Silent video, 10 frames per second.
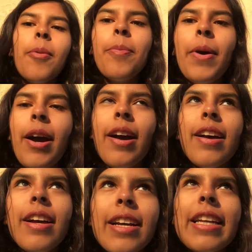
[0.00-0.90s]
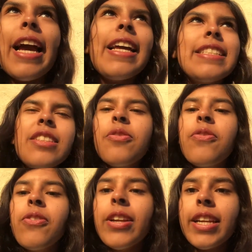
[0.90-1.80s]
But guys, it's
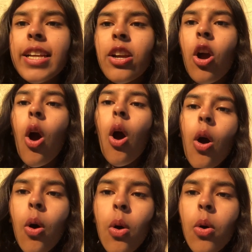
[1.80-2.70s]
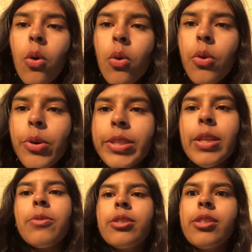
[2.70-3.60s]
freaking cold.
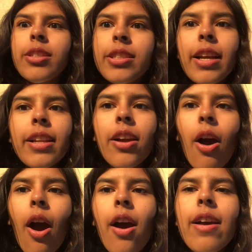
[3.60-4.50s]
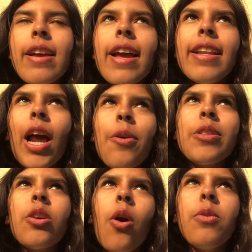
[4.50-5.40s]
It was just getting hot and now
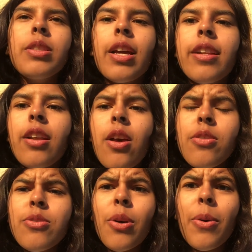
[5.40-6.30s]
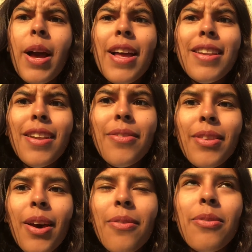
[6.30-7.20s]
it's cold again. So I love
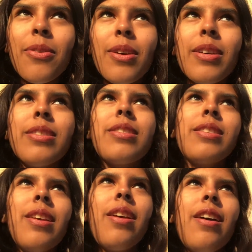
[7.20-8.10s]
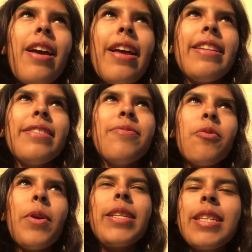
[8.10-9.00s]
that for us. And
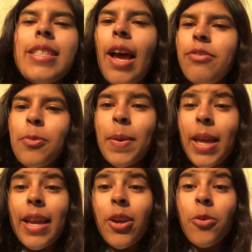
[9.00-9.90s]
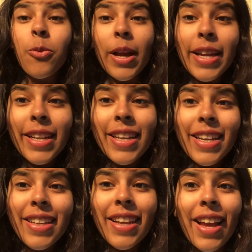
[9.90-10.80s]
we just have to be here
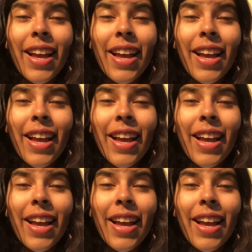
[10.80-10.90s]
waiting.